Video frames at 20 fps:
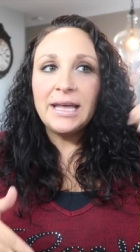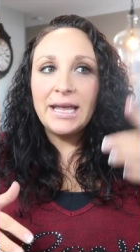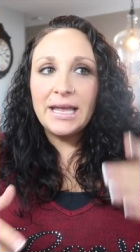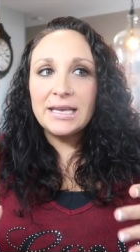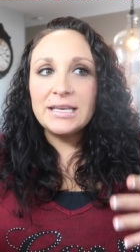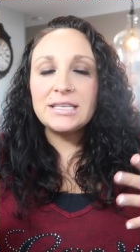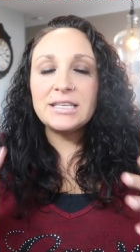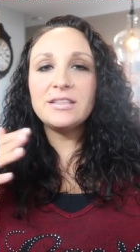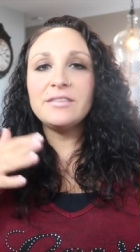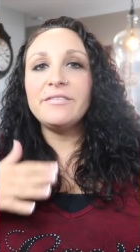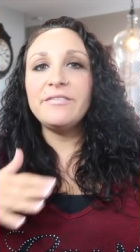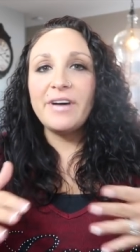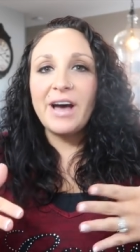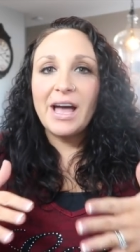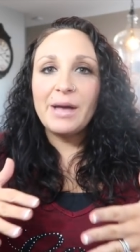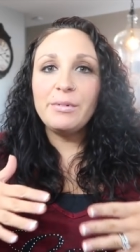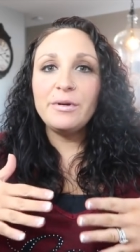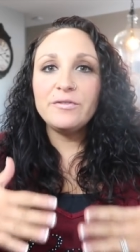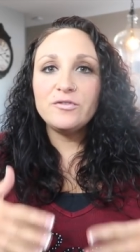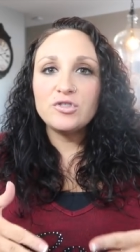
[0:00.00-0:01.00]
into the
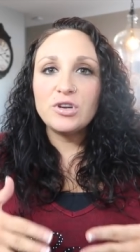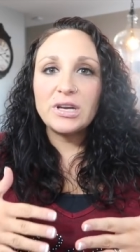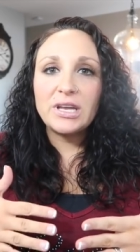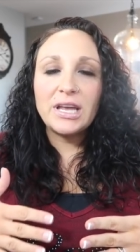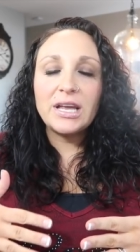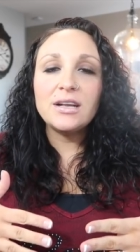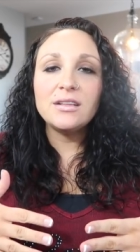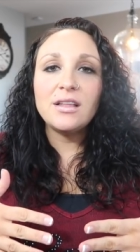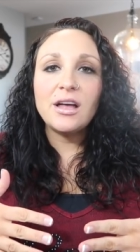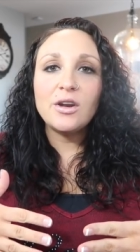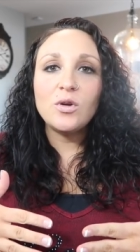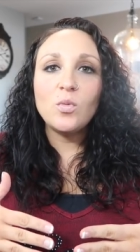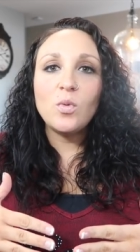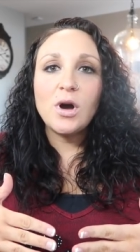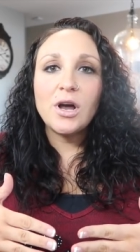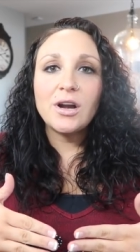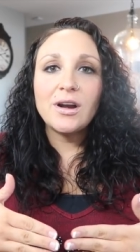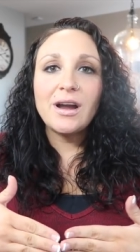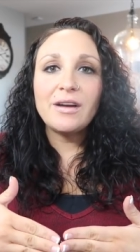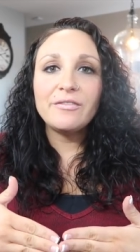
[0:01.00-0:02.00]
vibe of drinking a lot of
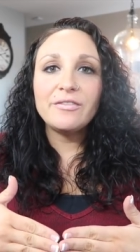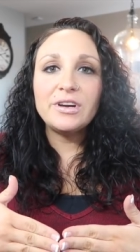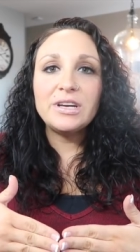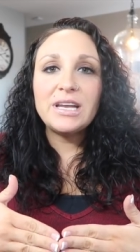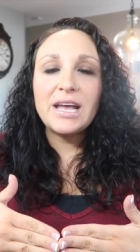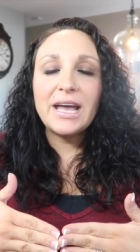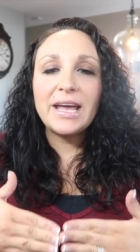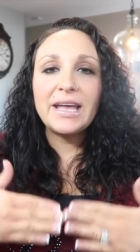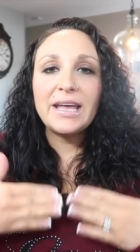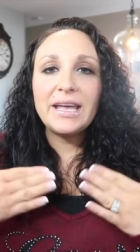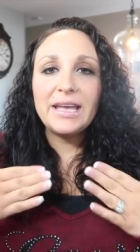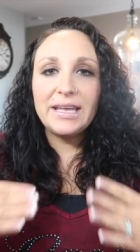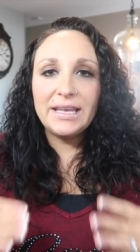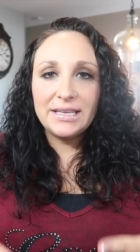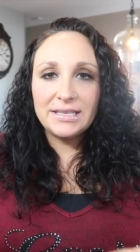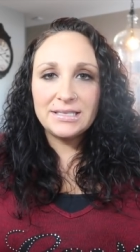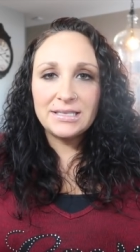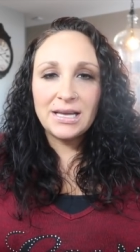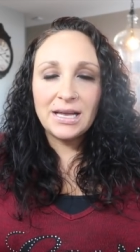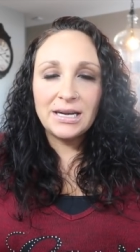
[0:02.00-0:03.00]
water every day
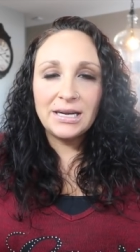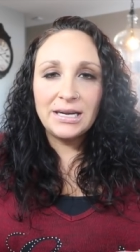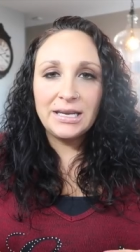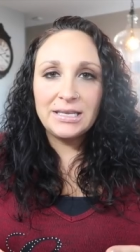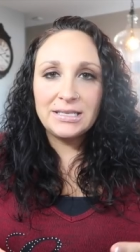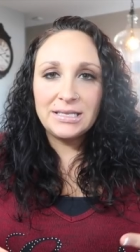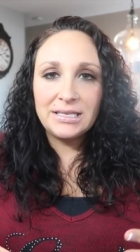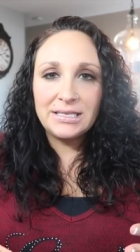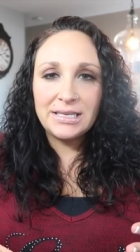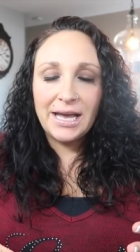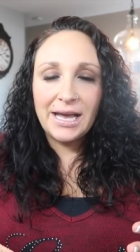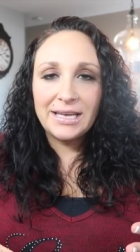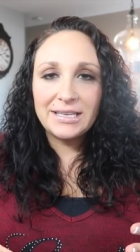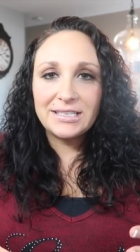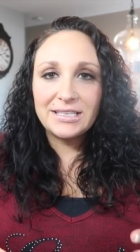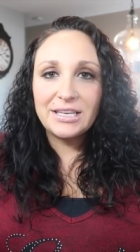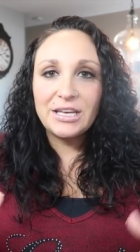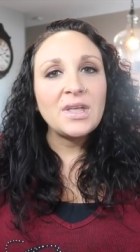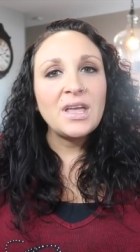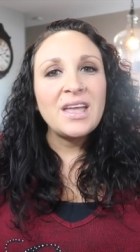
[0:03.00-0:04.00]
is not an easy
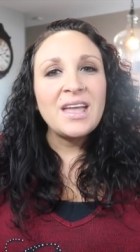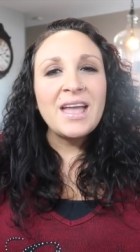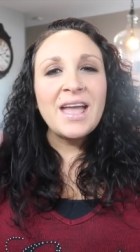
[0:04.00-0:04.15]
task.